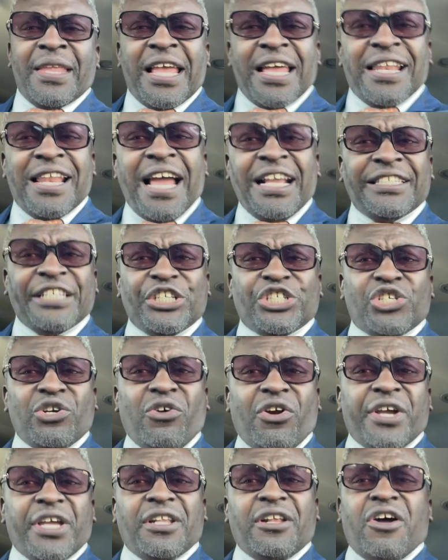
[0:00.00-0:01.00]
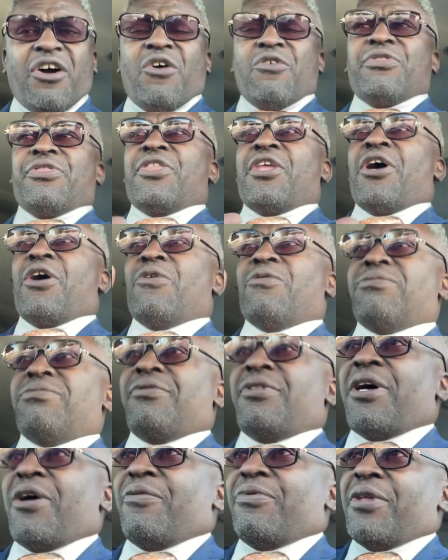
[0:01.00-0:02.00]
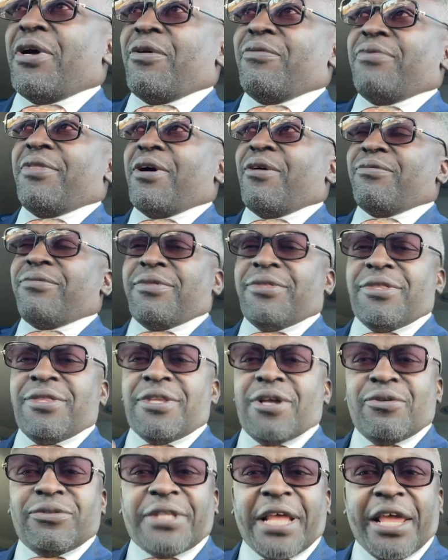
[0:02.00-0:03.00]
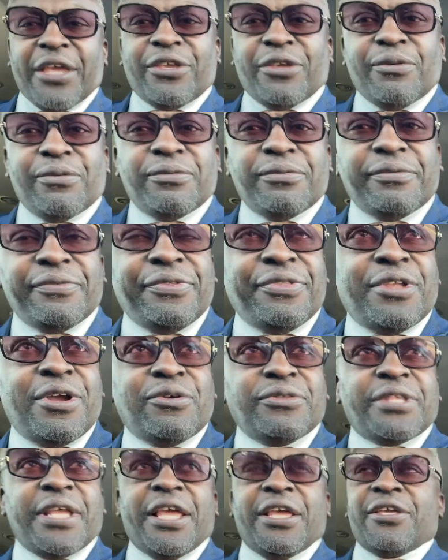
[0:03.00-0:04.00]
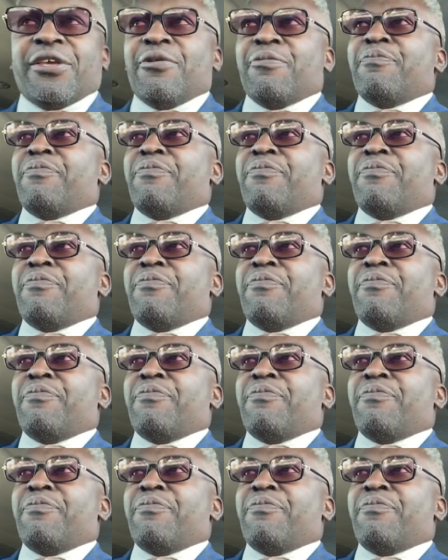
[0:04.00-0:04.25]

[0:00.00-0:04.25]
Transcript: Like Detroit? Oh, no, no, no, no, no. Thank you. No, thank you.